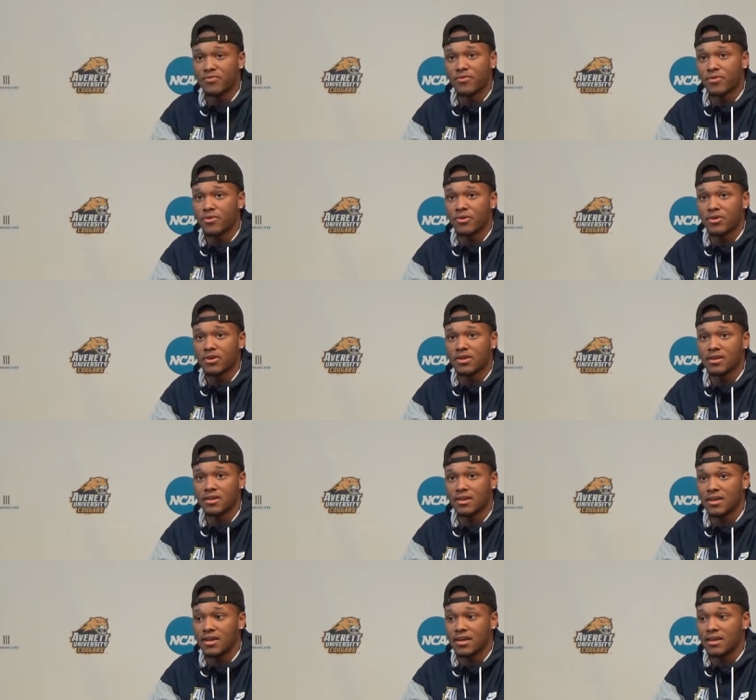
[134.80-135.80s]
forward,
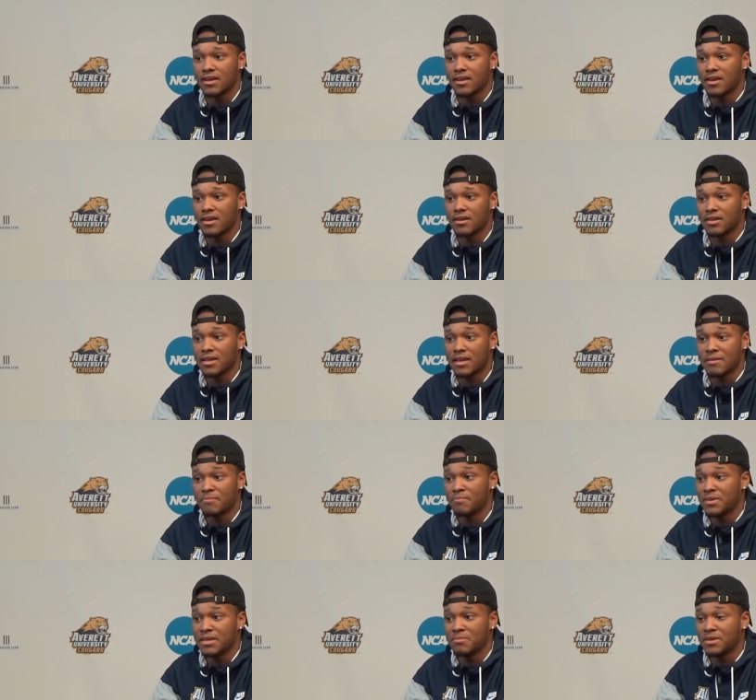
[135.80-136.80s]
and uh,
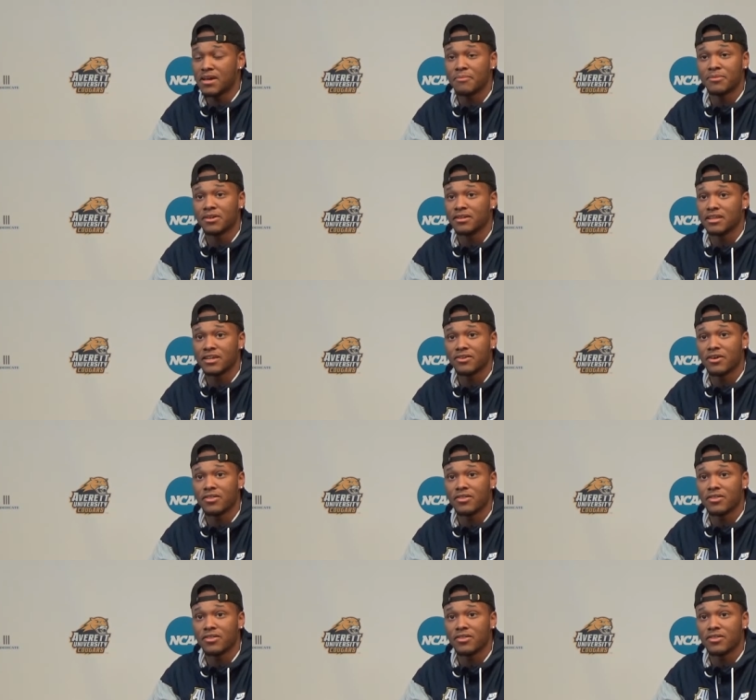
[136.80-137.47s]
me becoming a leader